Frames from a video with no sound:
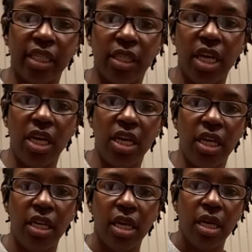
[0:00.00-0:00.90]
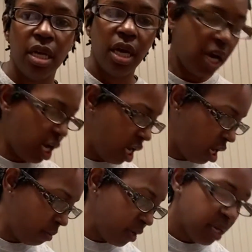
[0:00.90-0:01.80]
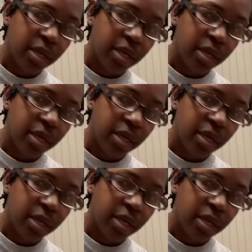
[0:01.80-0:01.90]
it's done. Um,